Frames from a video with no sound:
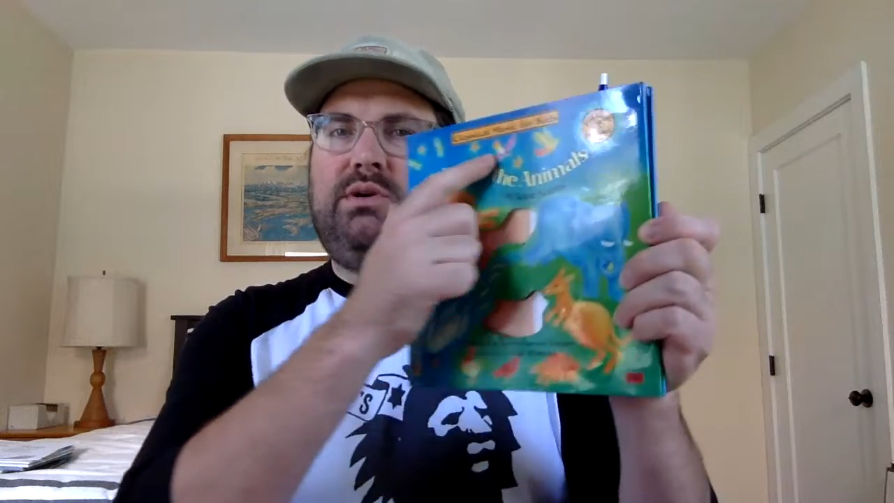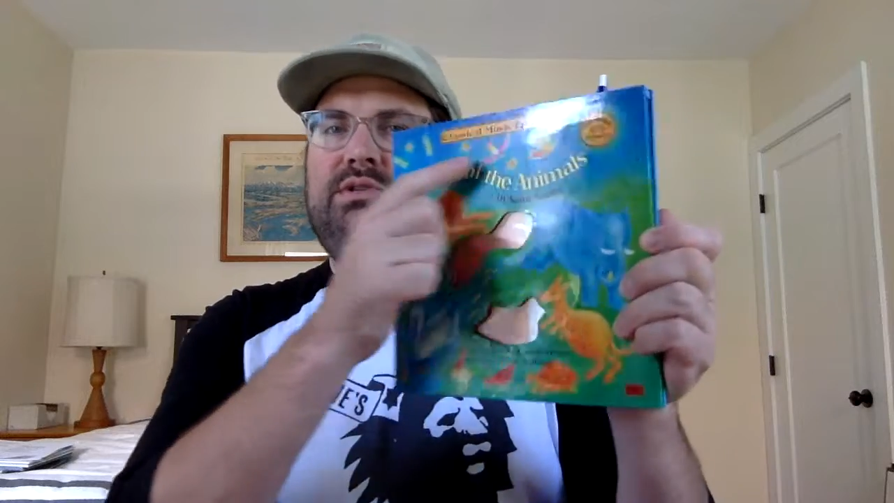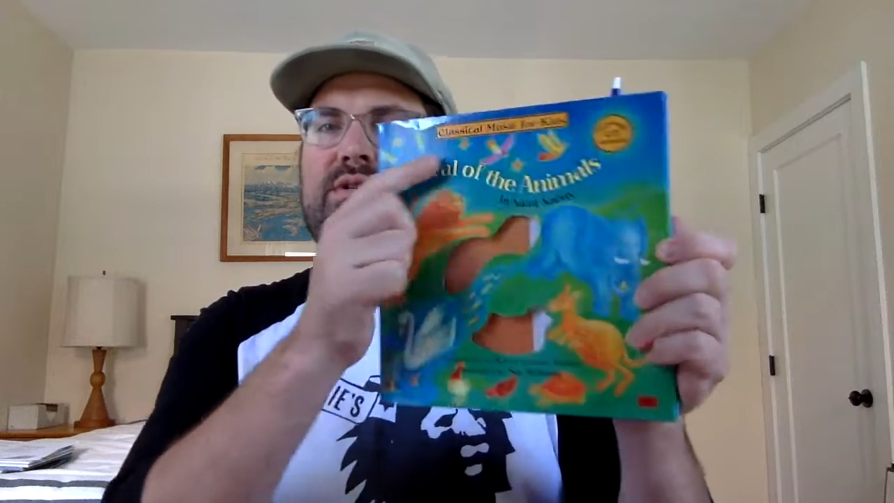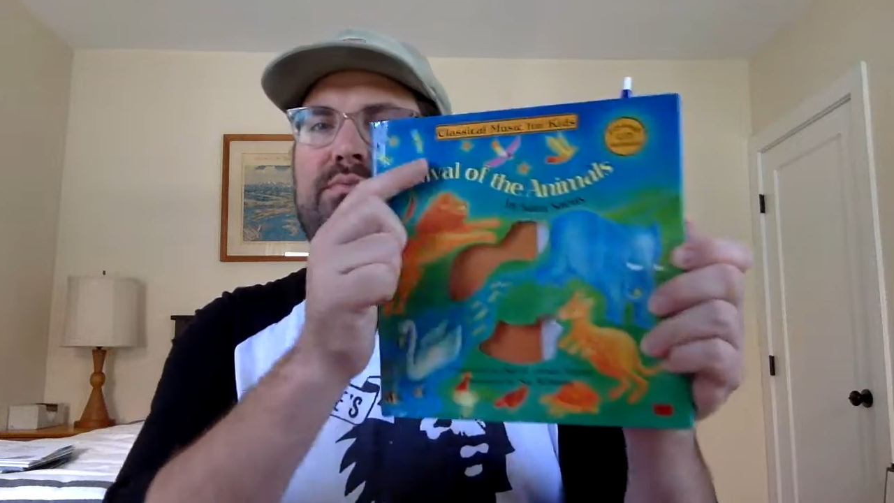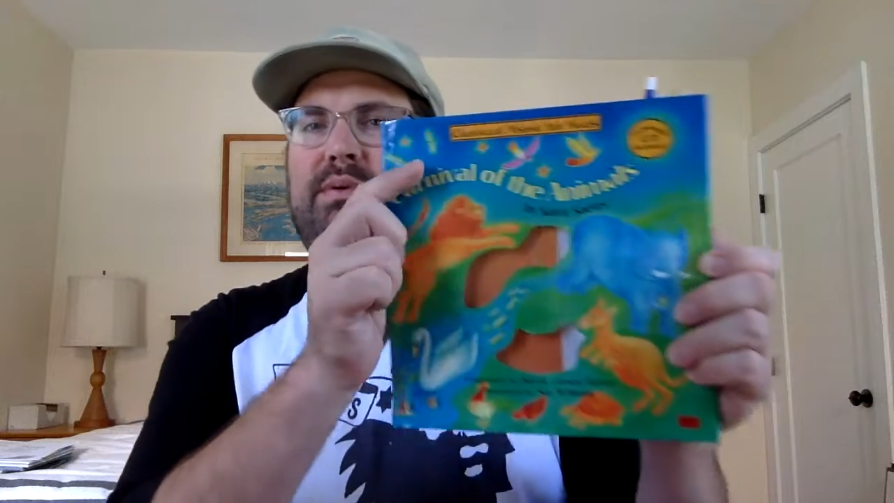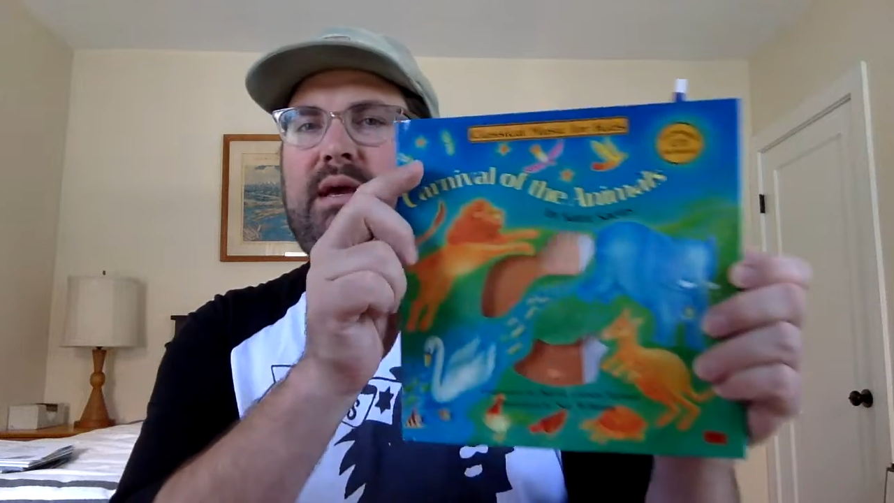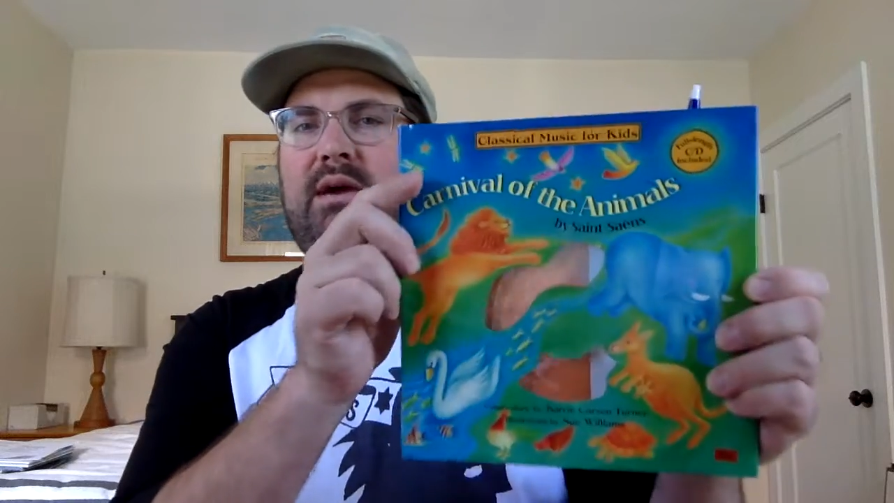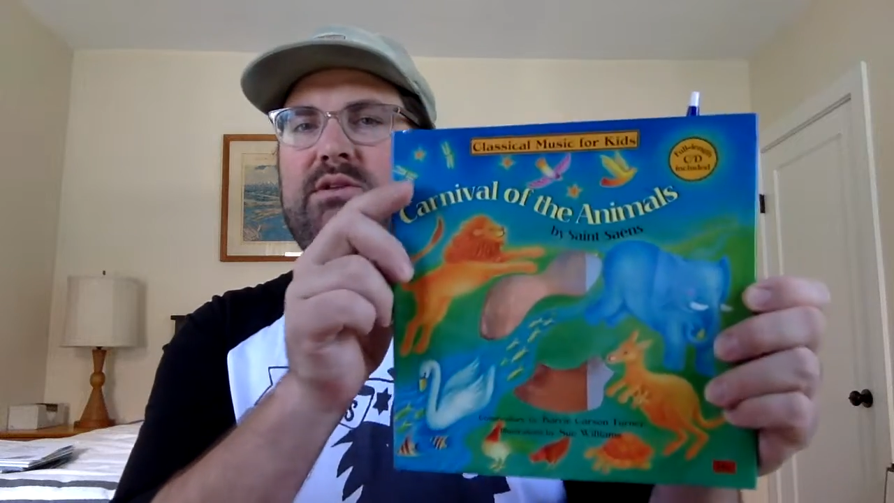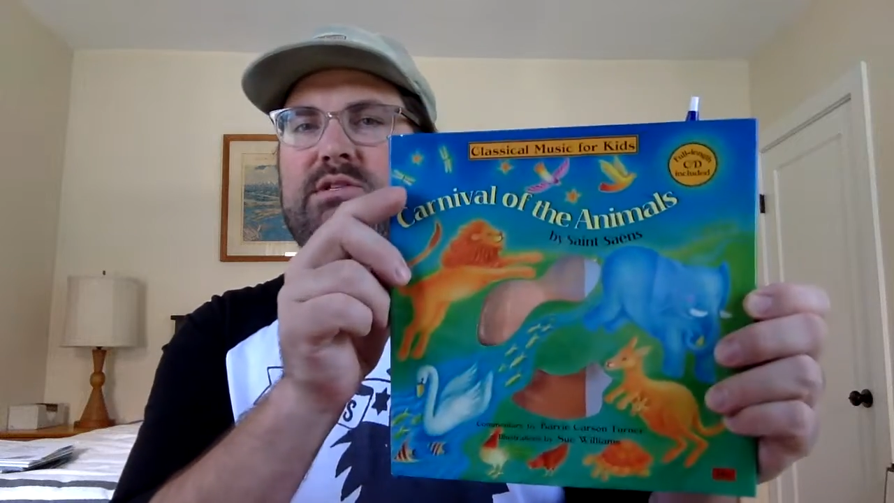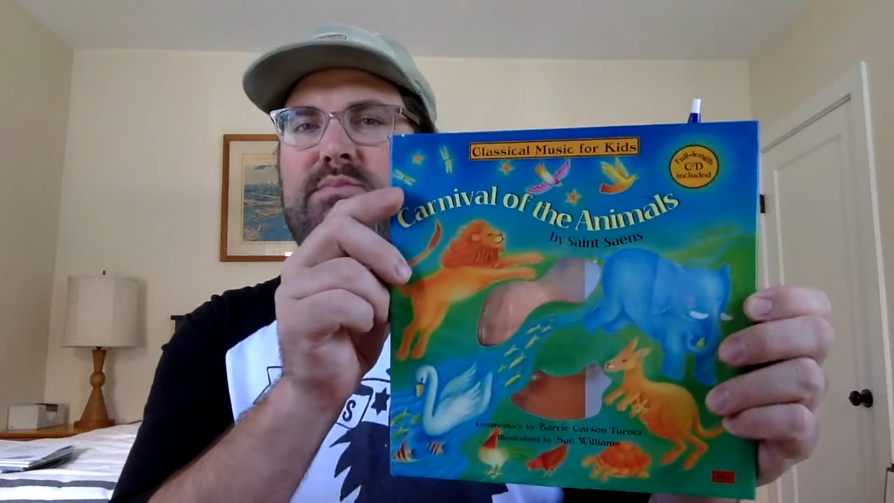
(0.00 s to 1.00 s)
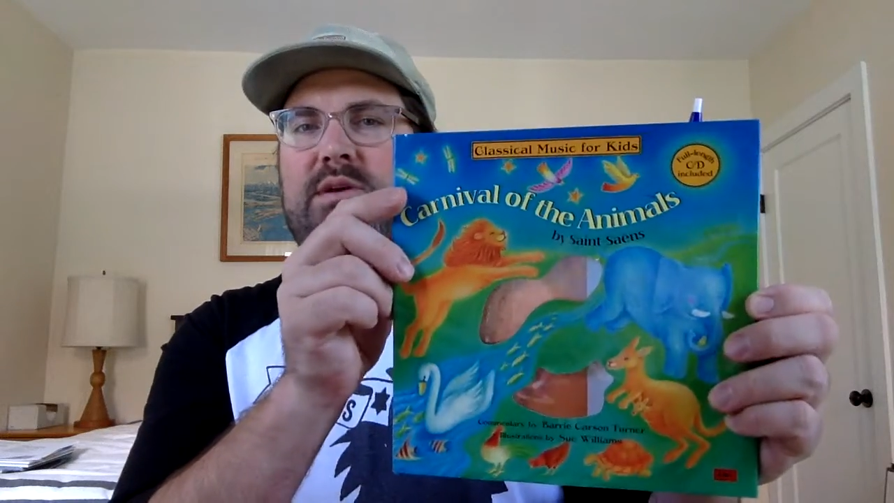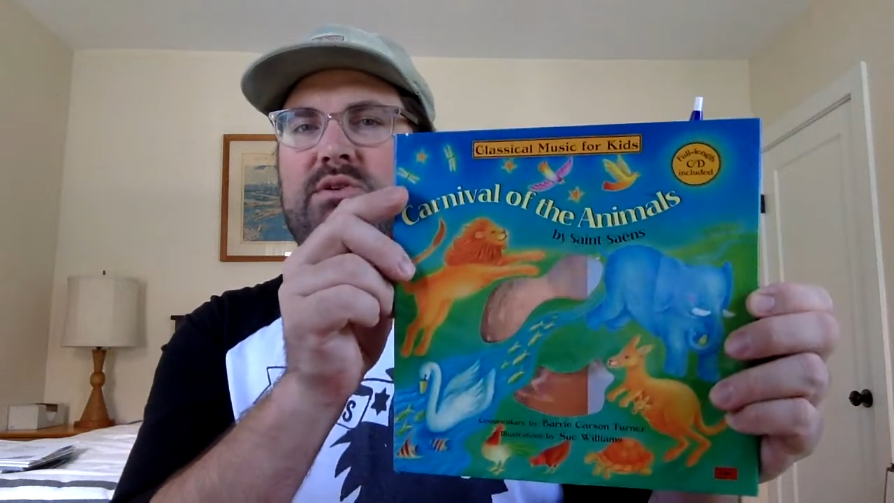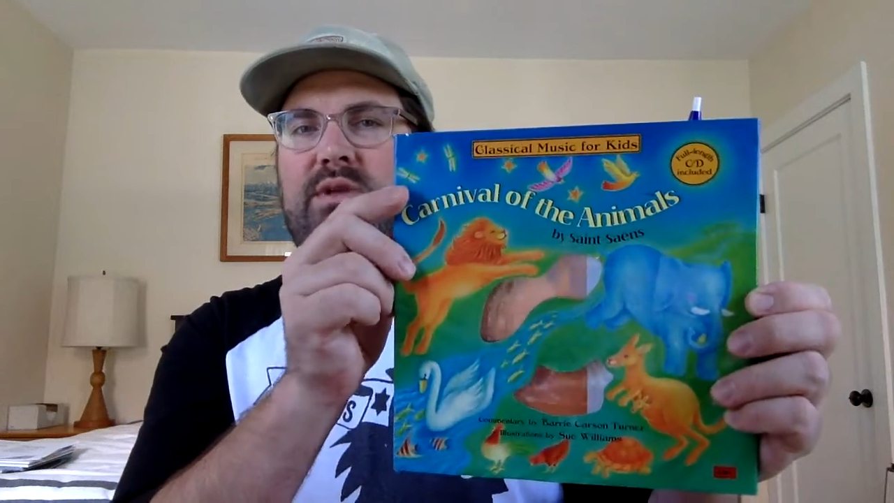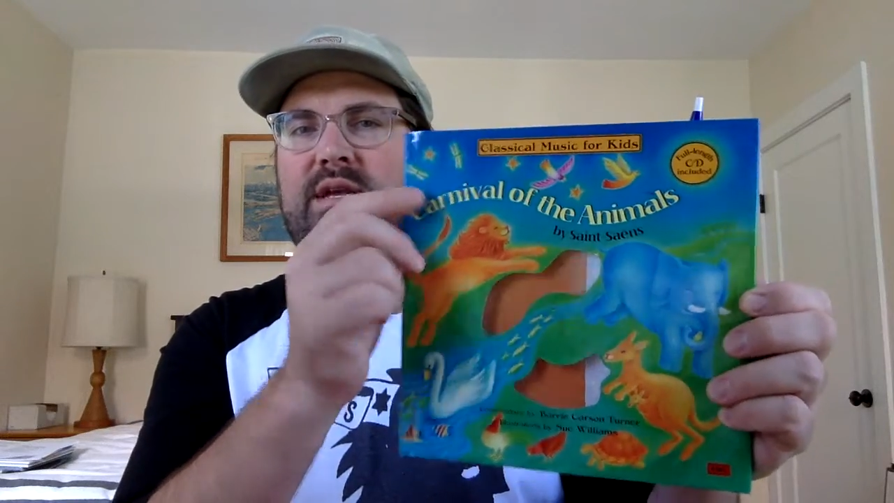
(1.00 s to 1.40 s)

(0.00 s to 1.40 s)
Could you pick out special